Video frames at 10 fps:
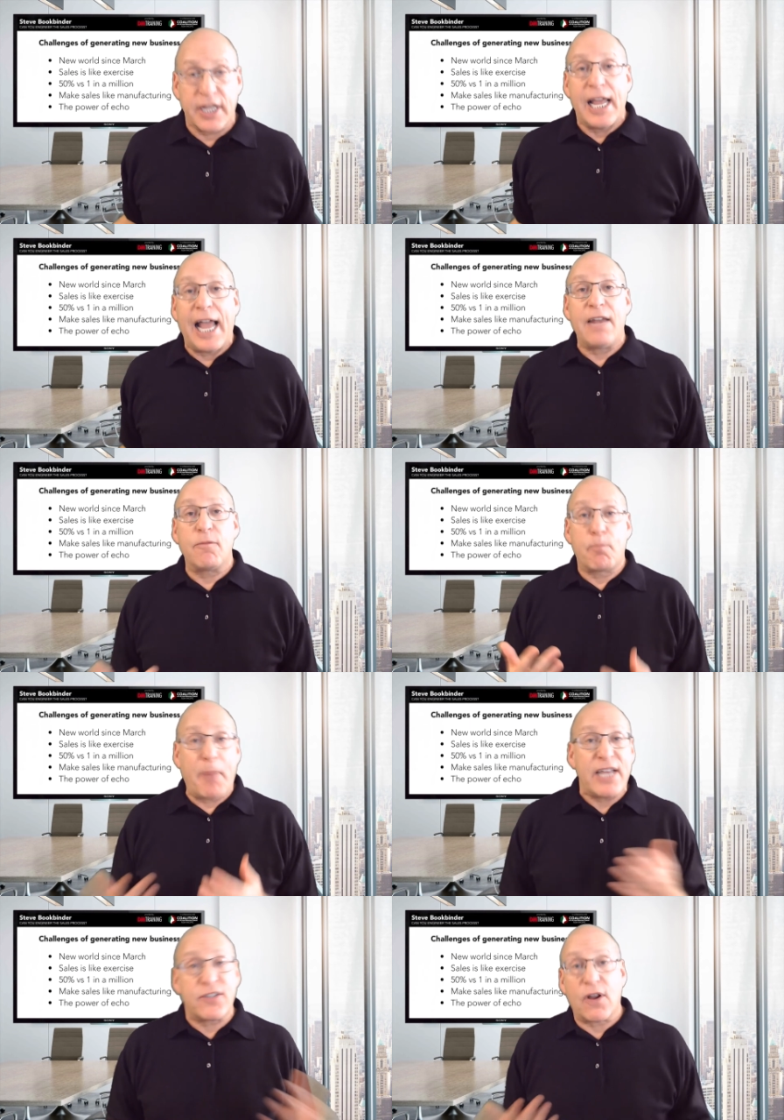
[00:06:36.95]
And
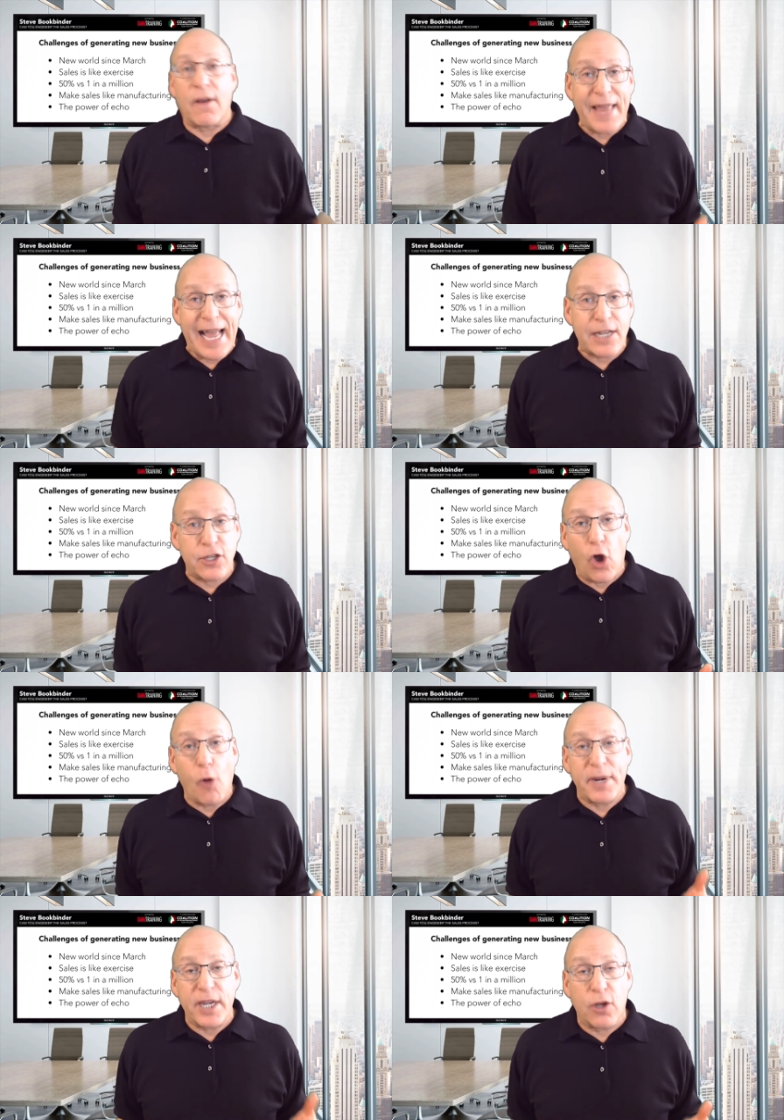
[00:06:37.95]
based on that,
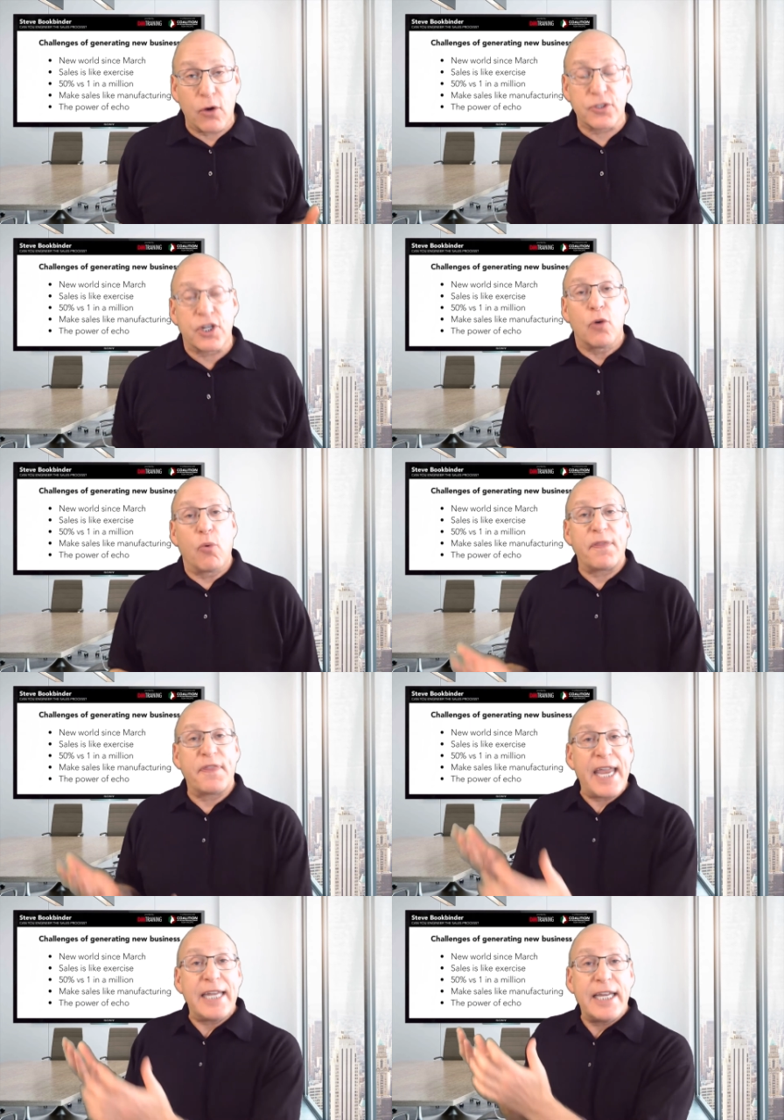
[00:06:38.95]
nobody knows what
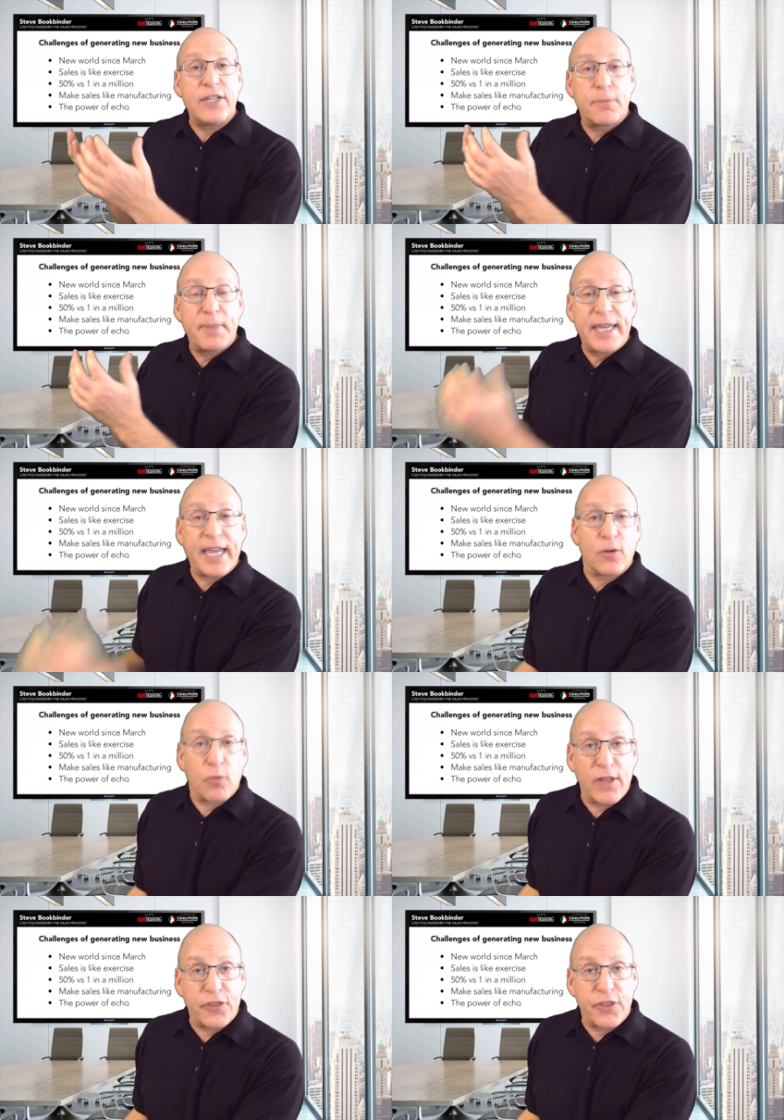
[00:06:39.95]
they need to begin
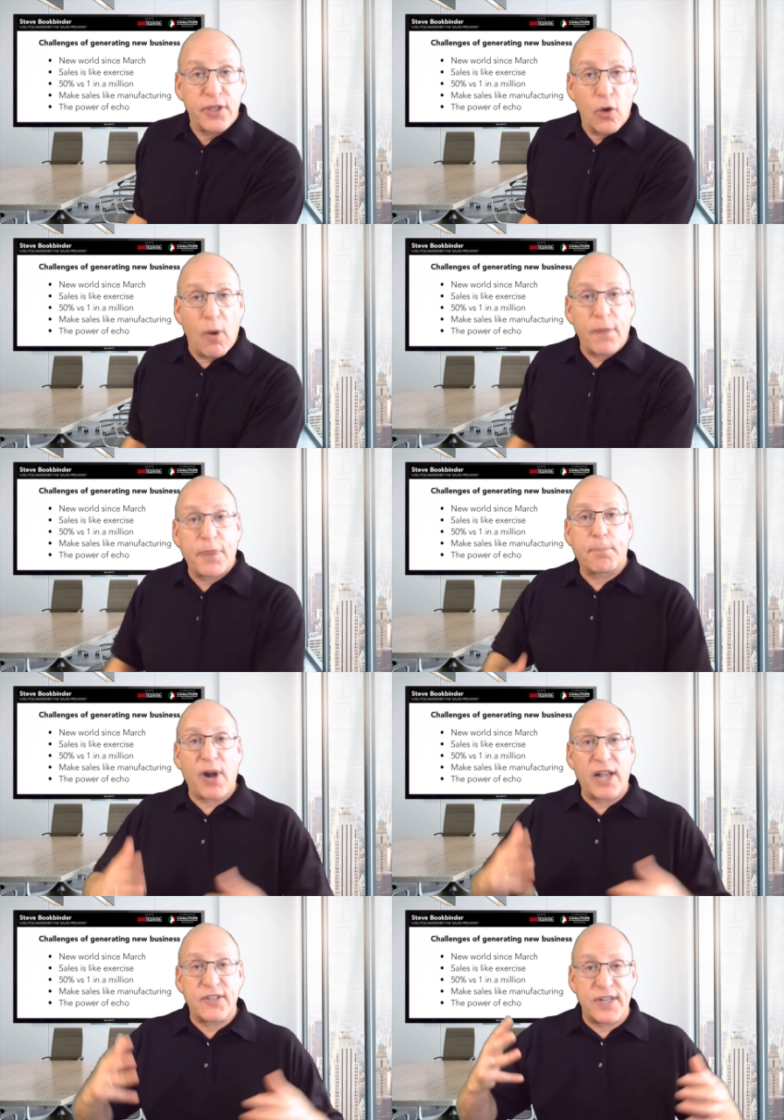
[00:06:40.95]
with, what the
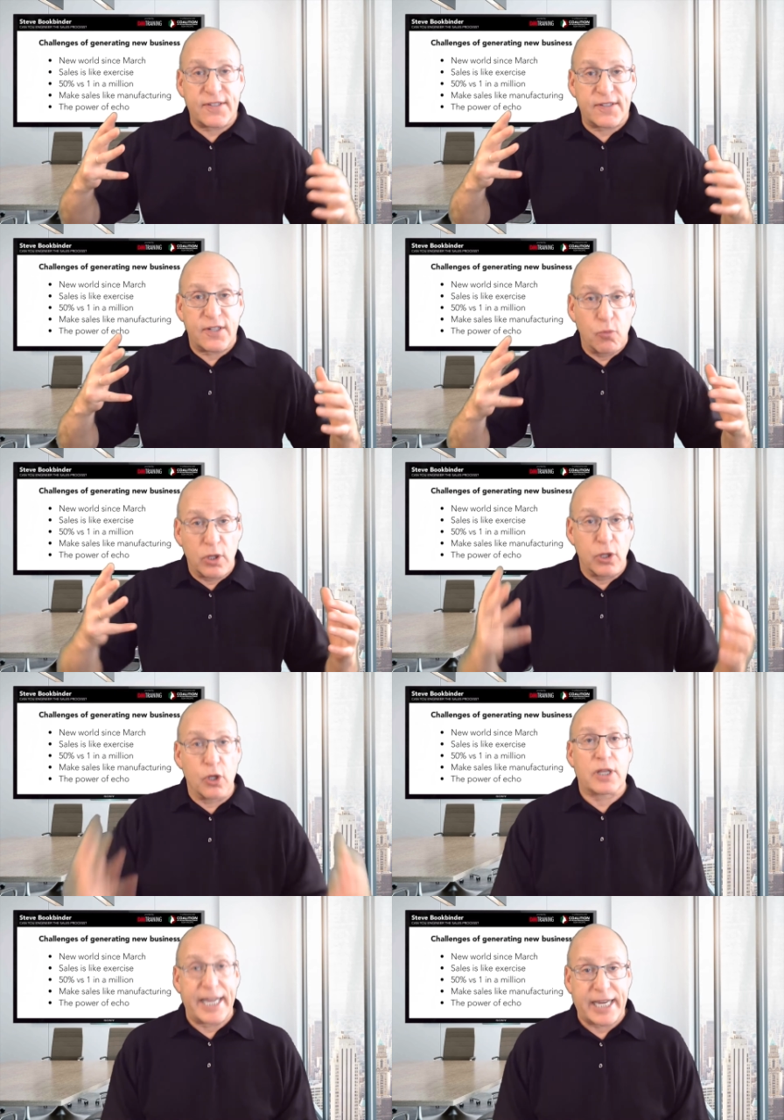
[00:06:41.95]
process will
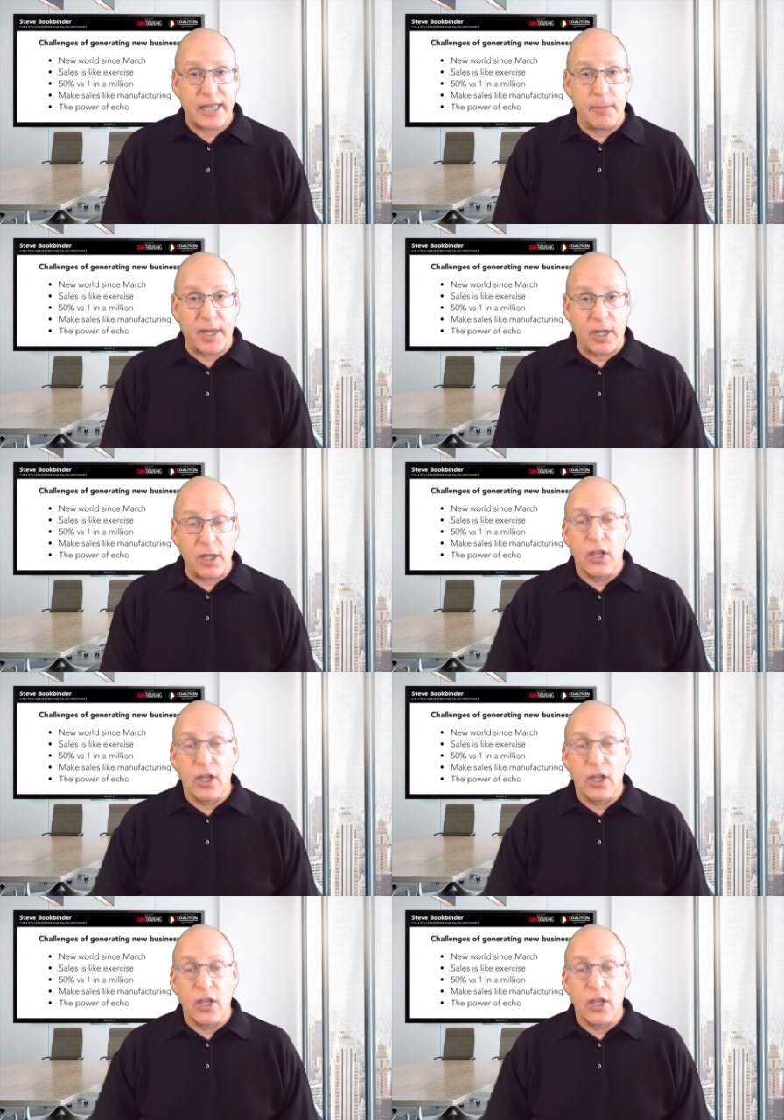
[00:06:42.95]
look like in the middle,